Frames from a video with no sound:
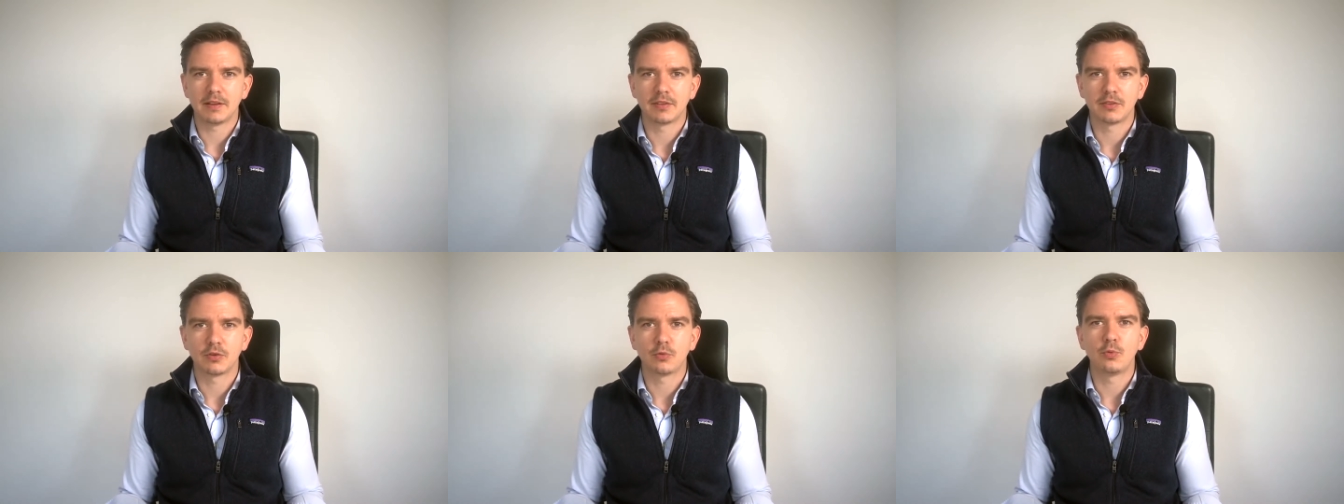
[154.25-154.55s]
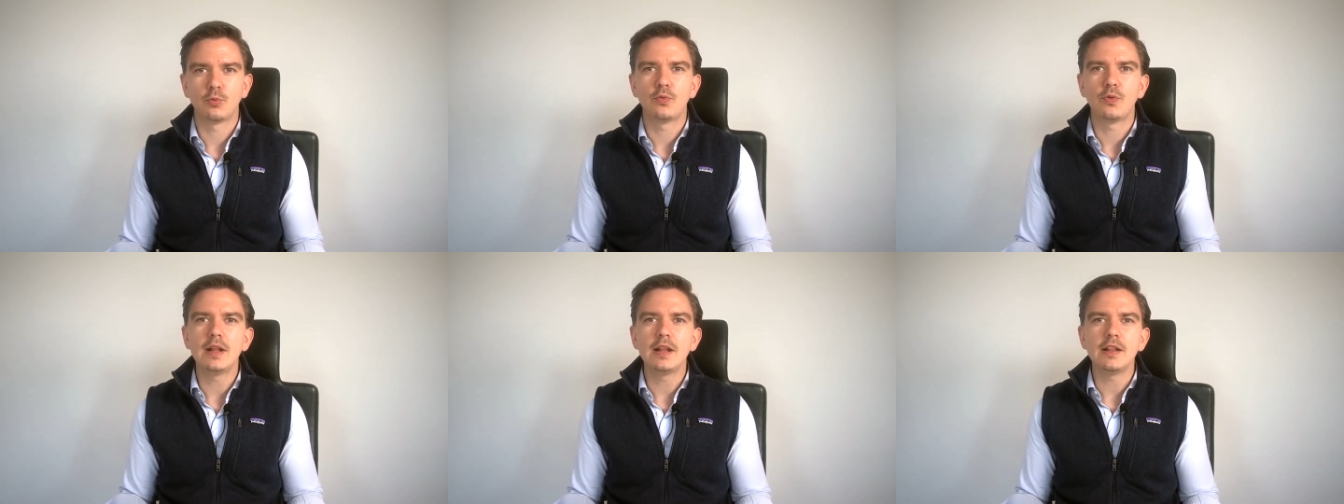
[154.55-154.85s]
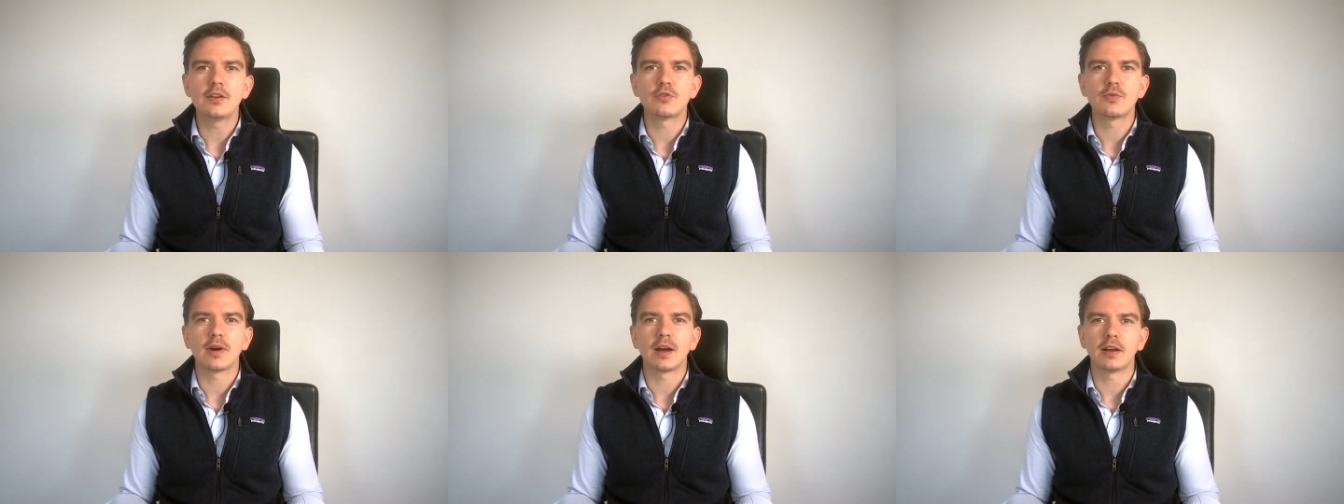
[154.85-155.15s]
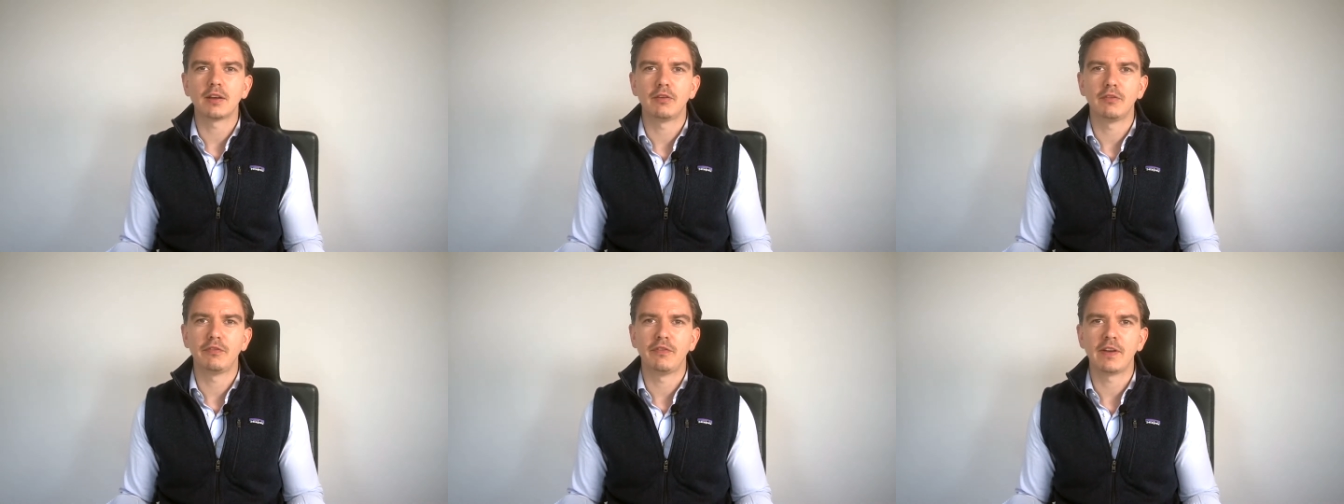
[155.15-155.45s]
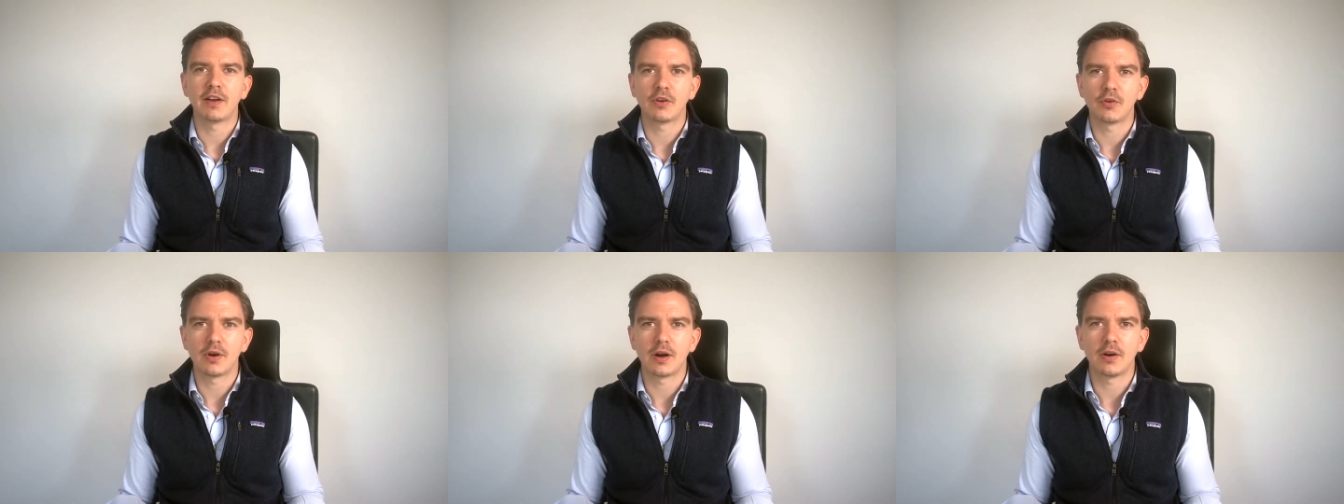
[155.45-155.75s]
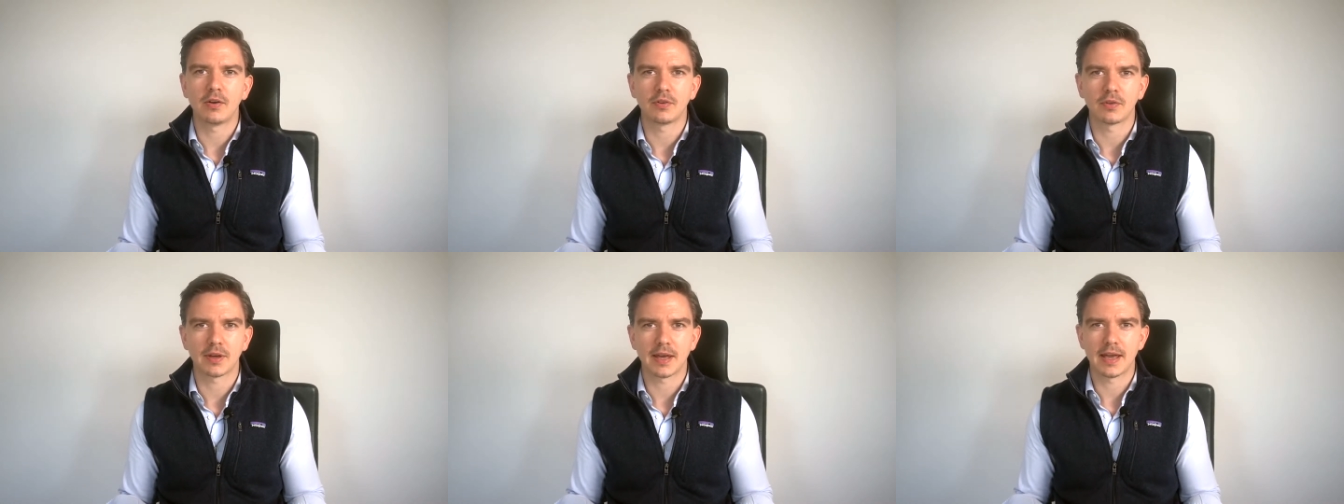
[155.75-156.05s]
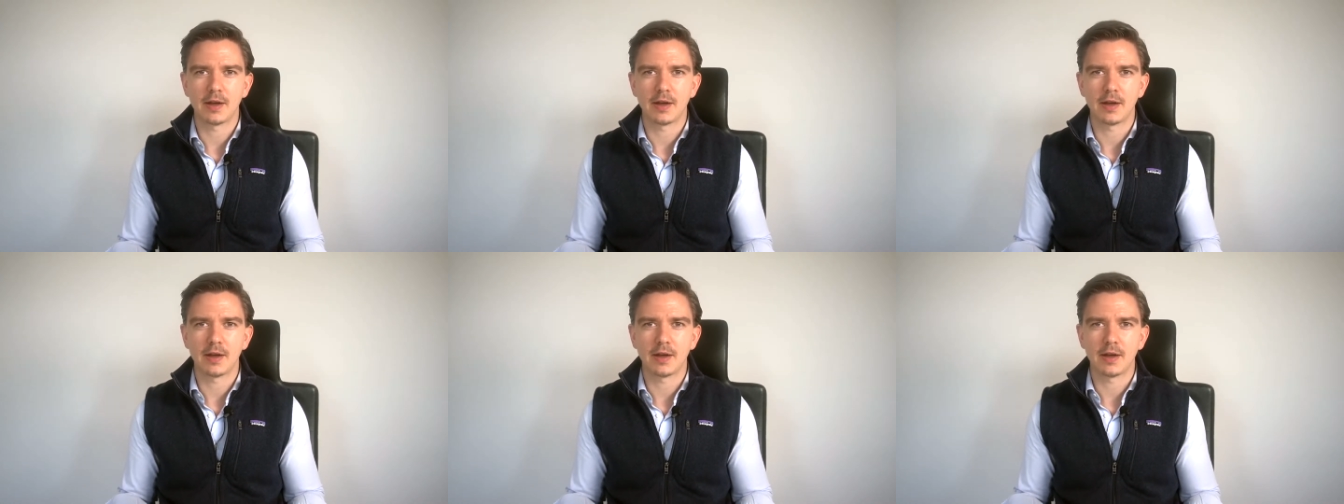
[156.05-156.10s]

So we really tried to figure out, okay,